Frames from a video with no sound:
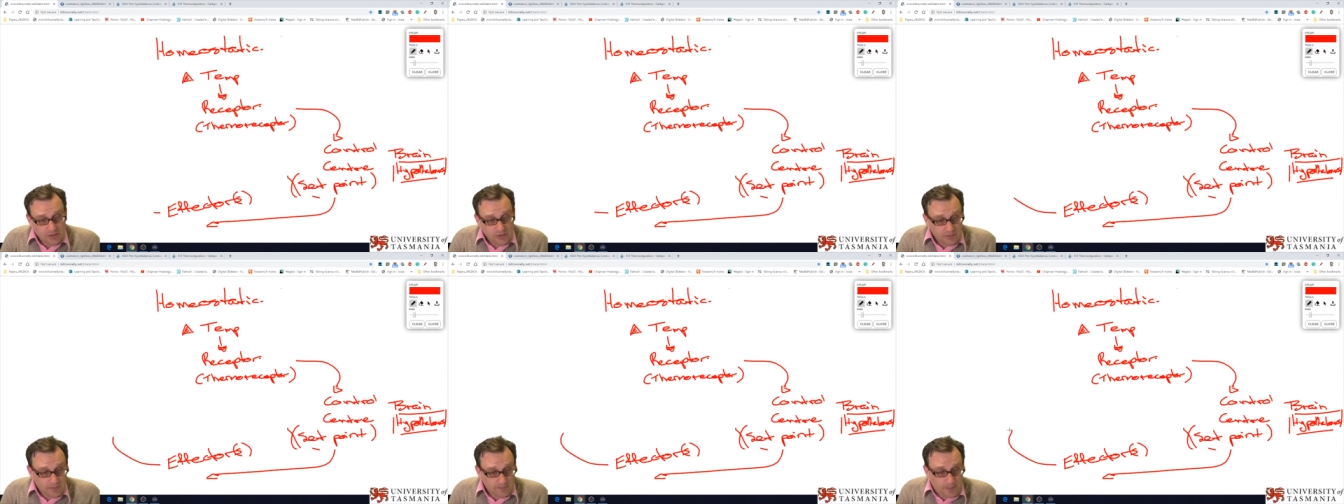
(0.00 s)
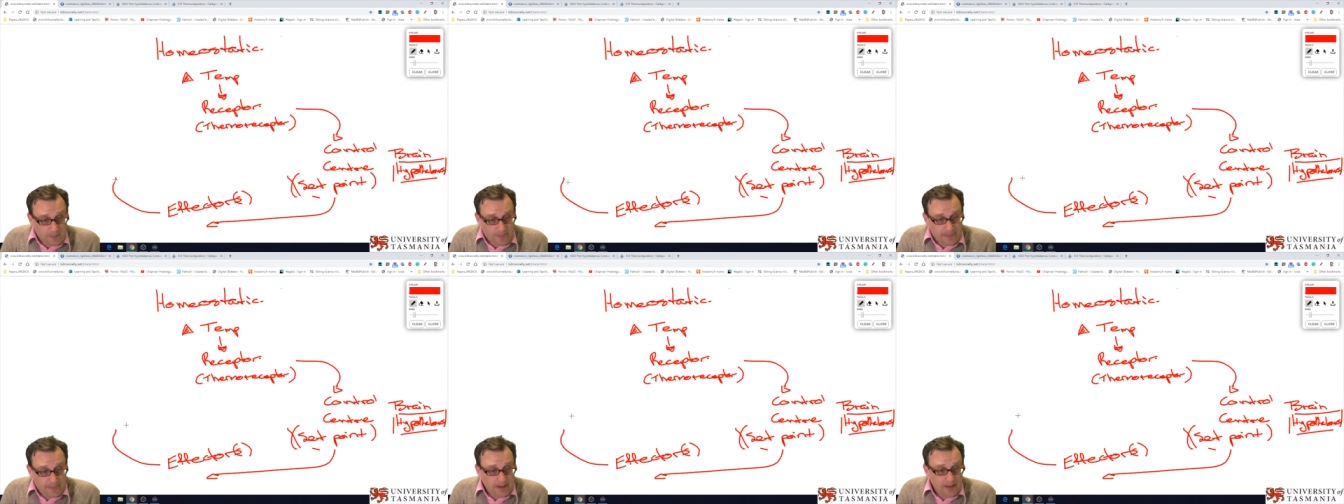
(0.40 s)

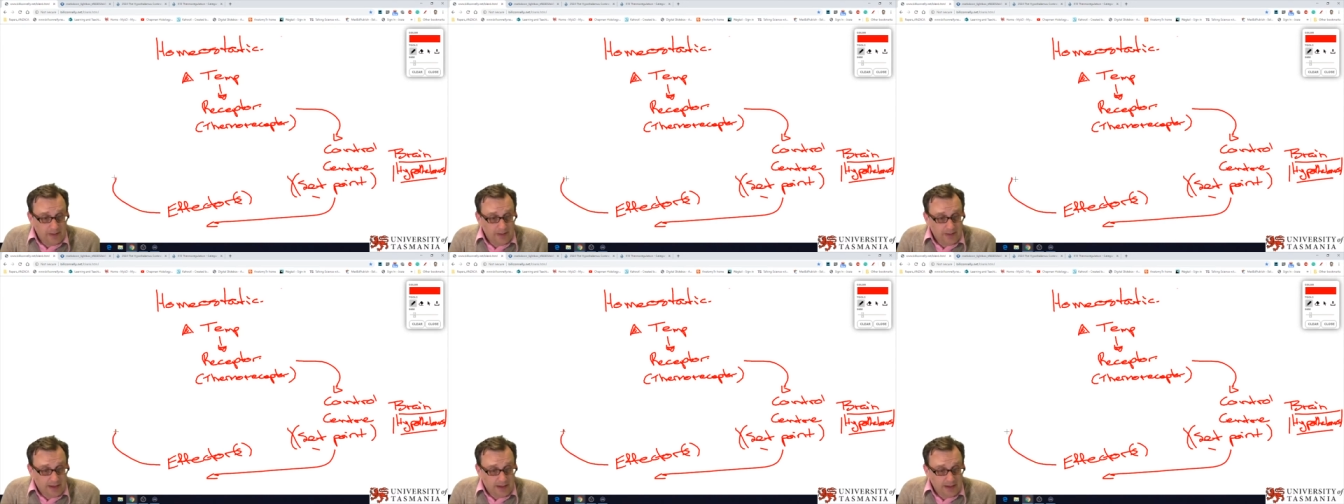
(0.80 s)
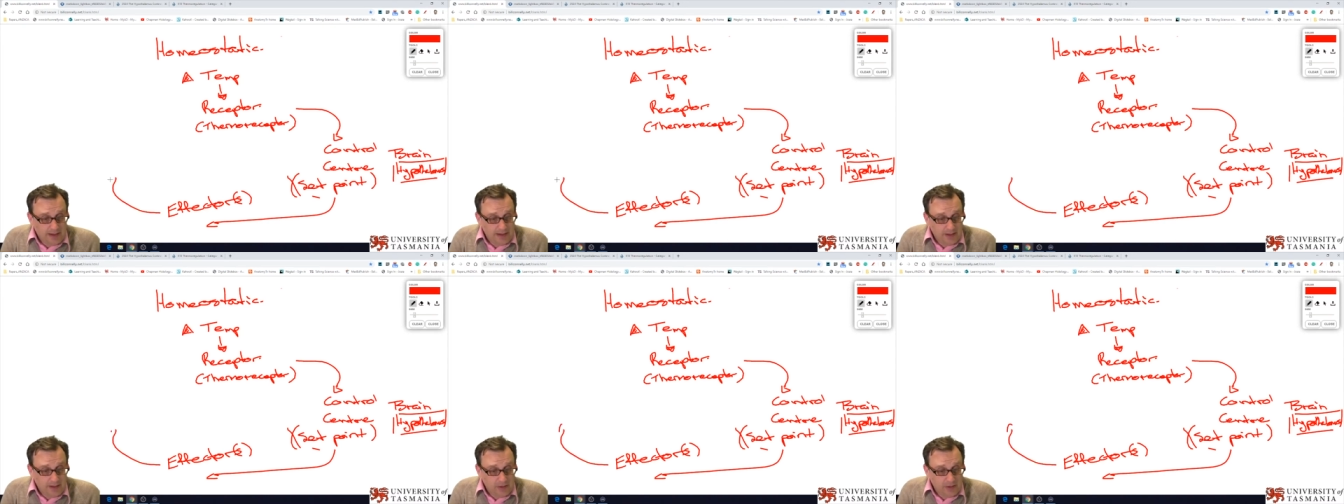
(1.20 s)
So
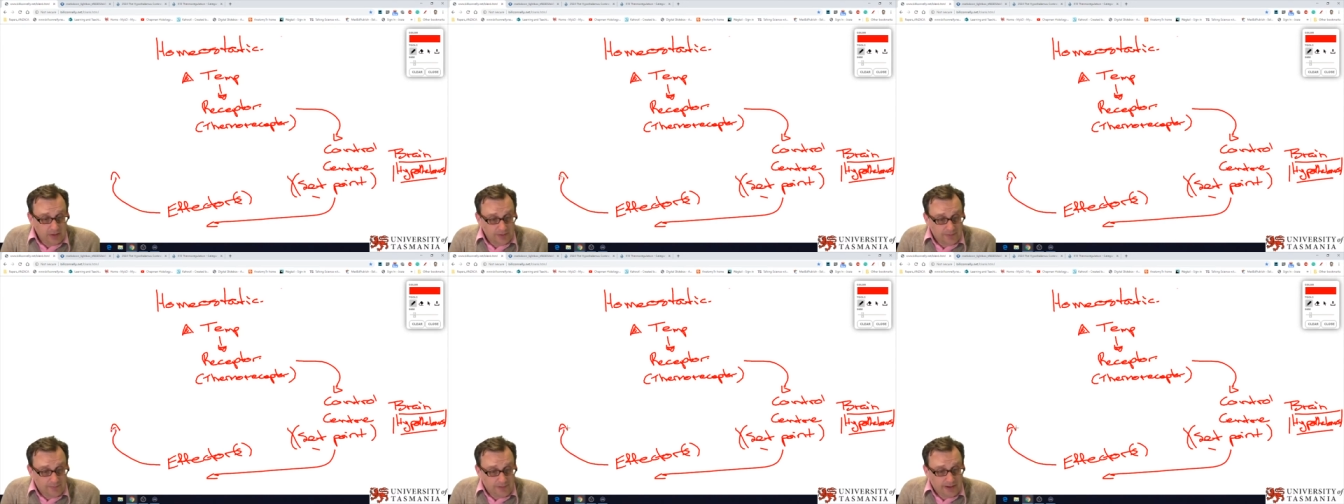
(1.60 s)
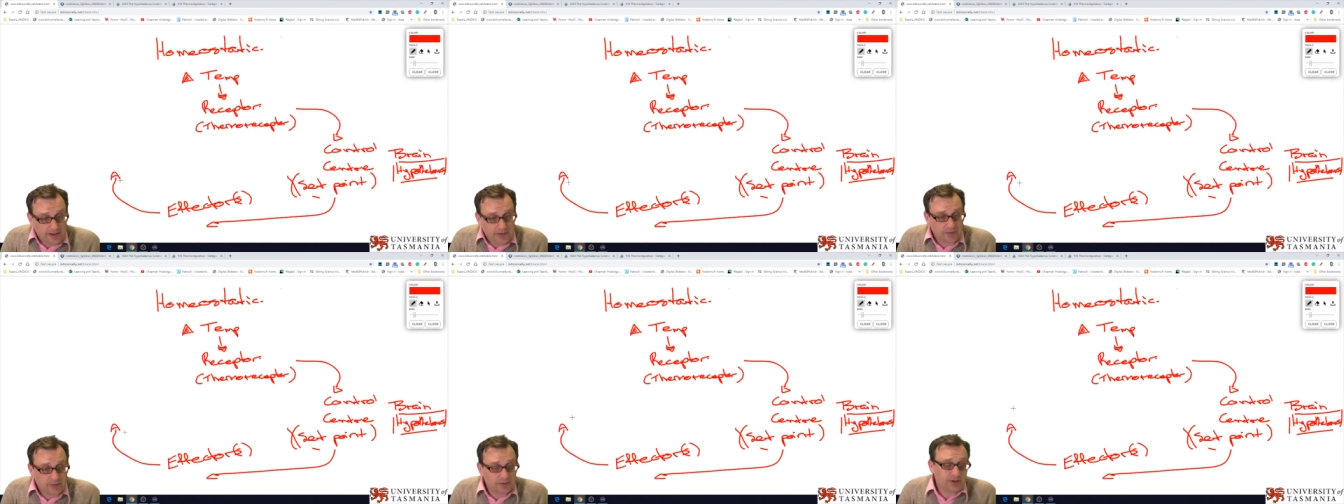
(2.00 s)
that those
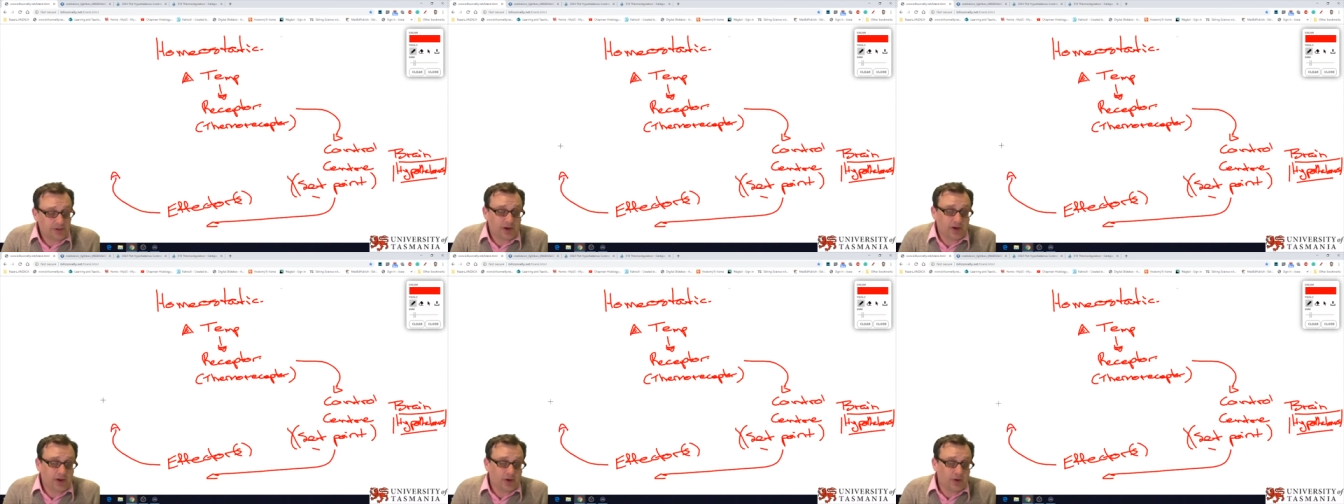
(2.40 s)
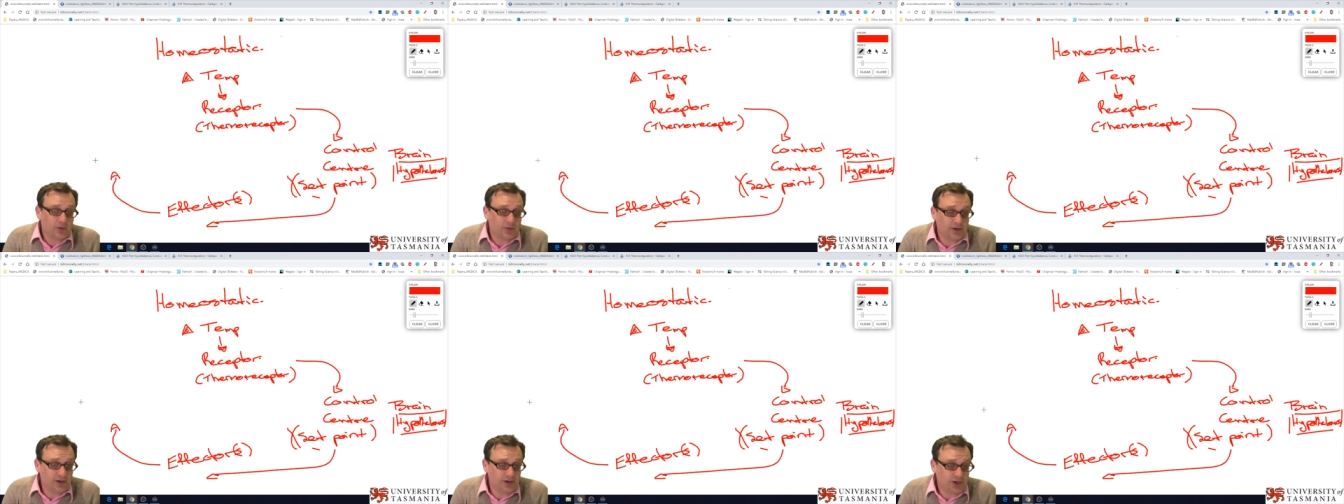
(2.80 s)
effectors
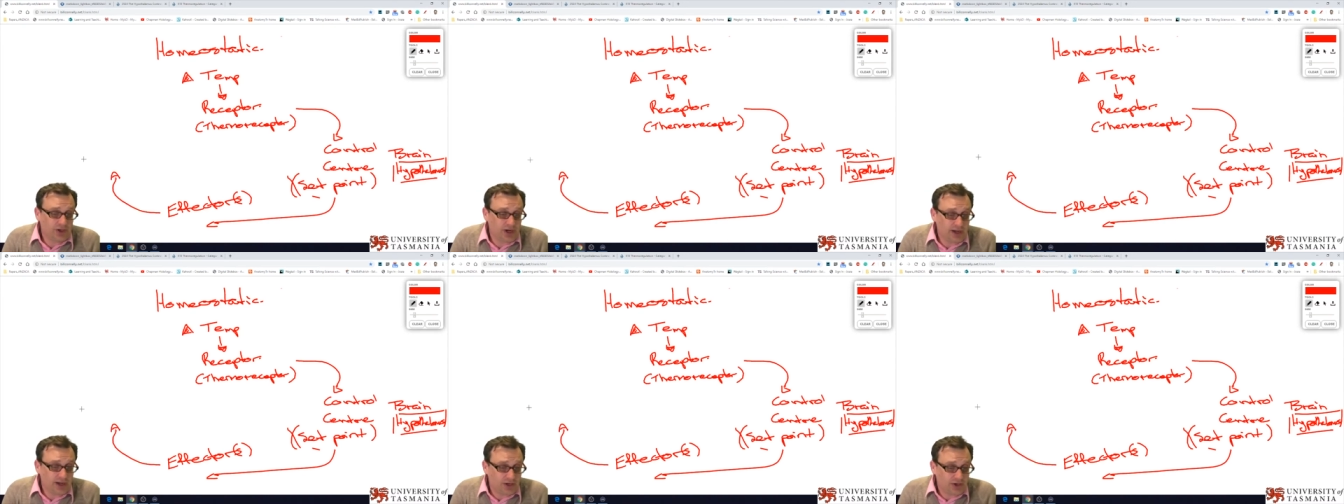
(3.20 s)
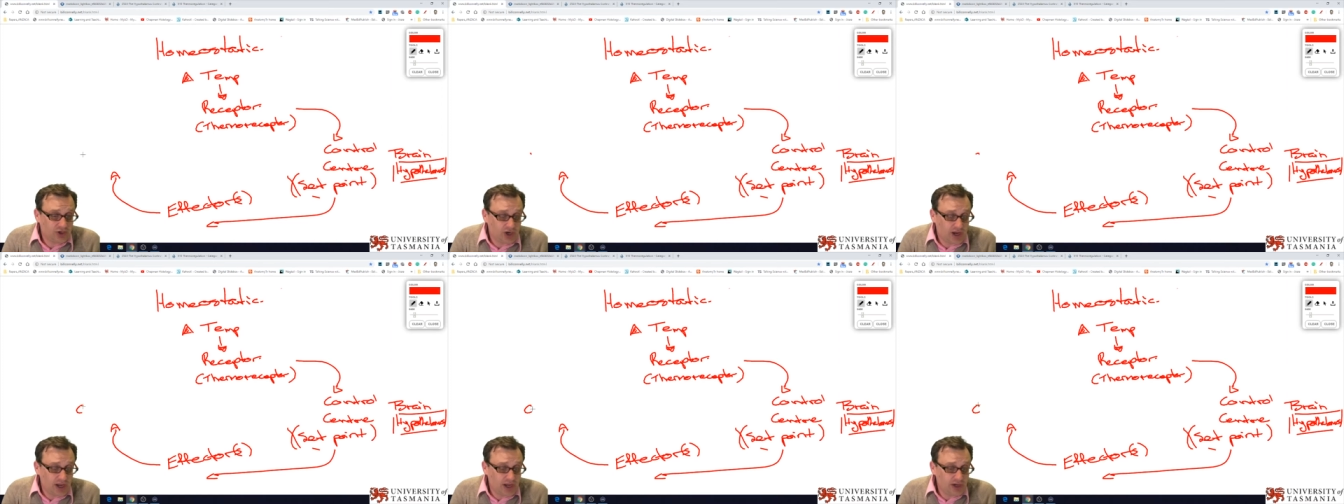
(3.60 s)
are going to
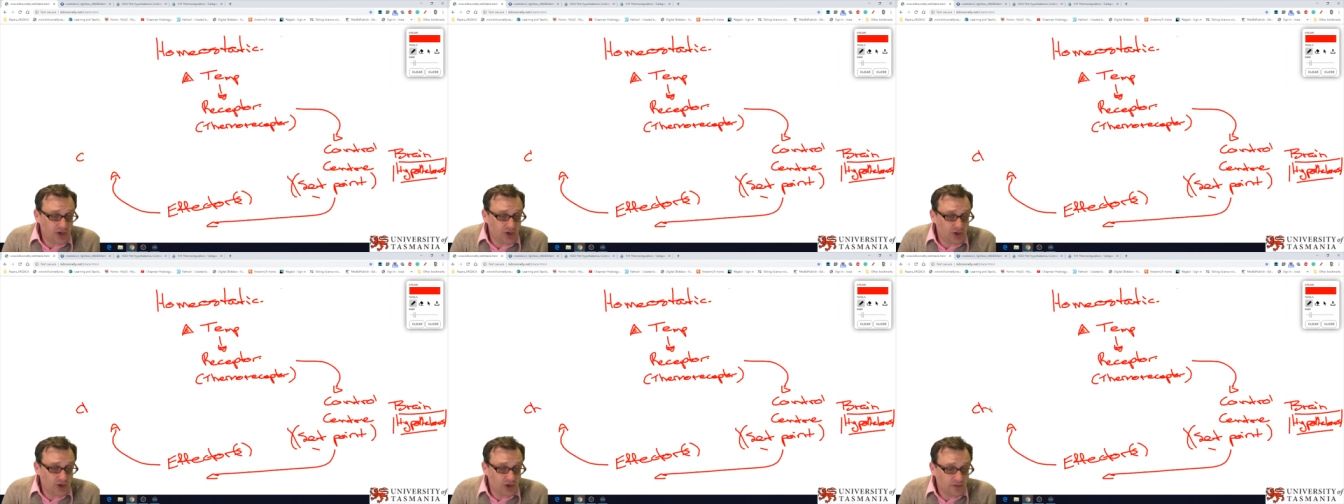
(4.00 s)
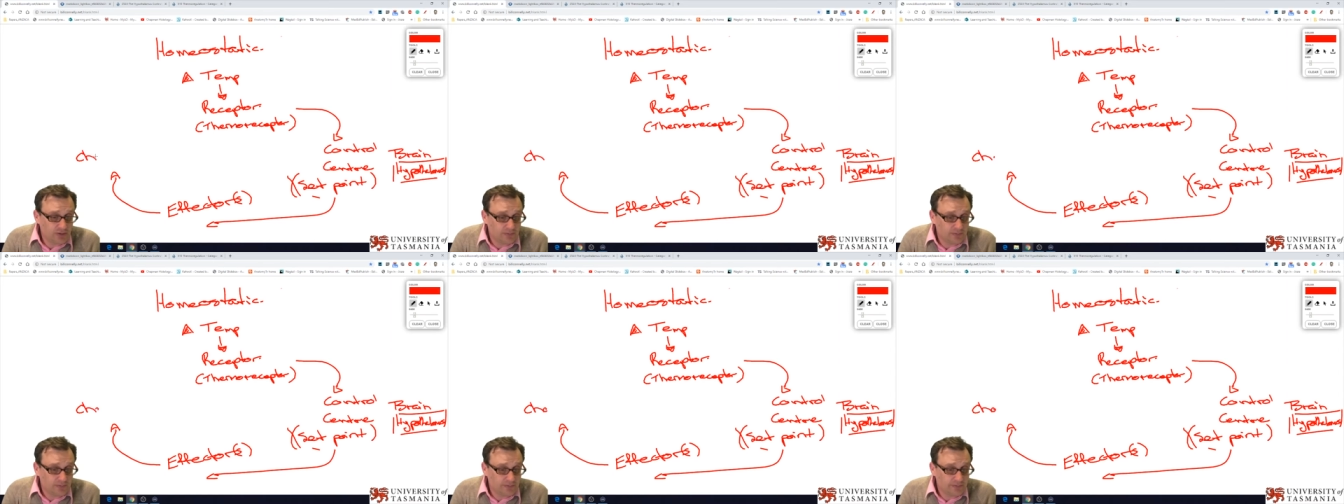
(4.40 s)
initiate a
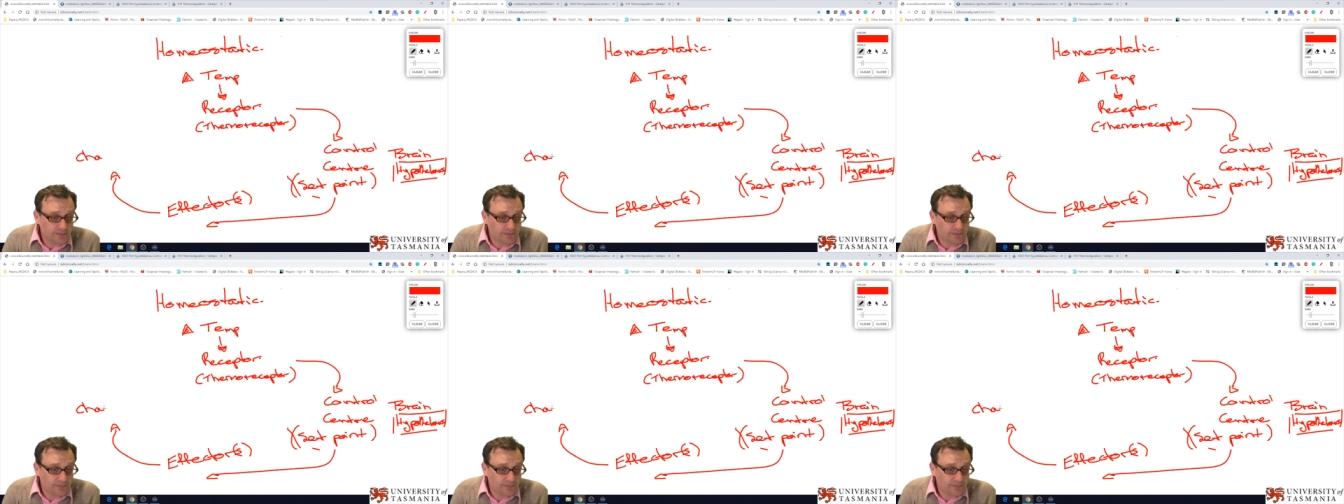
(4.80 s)
change.